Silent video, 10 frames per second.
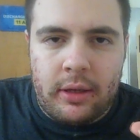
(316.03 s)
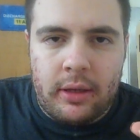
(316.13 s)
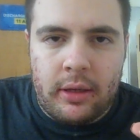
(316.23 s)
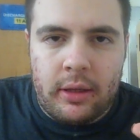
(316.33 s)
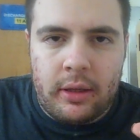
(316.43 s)

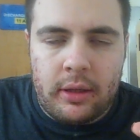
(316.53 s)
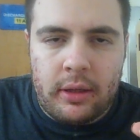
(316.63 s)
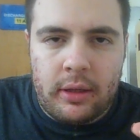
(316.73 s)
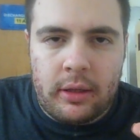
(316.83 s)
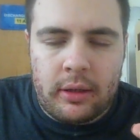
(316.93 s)

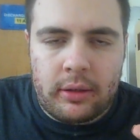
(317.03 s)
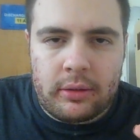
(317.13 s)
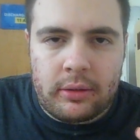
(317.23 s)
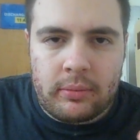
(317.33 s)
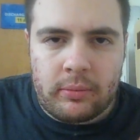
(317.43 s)

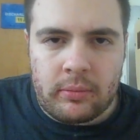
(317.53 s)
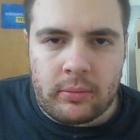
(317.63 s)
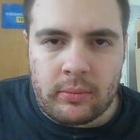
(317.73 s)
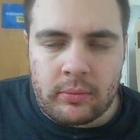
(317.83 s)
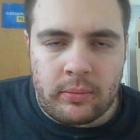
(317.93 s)

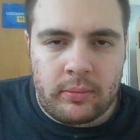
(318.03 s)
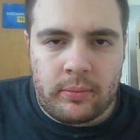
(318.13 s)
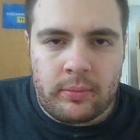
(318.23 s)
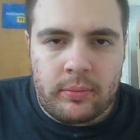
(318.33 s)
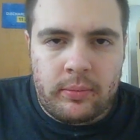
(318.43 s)

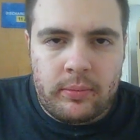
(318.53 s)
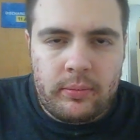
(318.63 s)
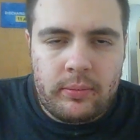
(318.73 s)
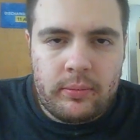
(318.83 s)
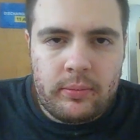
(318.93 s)

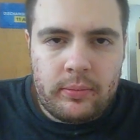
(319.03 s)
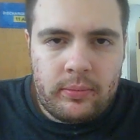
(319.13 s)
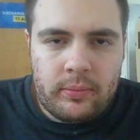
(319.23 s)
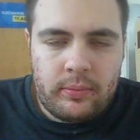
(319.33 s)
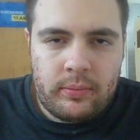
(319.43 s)

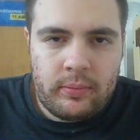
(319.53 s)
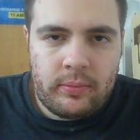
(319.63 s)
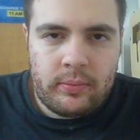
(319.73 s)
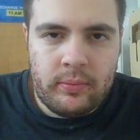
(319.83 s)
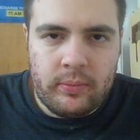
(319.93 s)

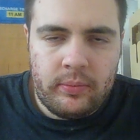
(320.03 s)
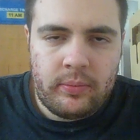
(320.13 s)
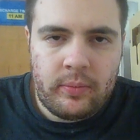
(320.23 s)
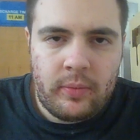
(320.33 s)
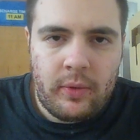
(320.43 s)

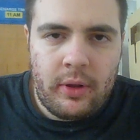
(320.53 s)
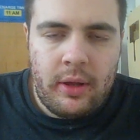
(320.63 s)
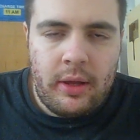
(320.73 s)
(no one is talking)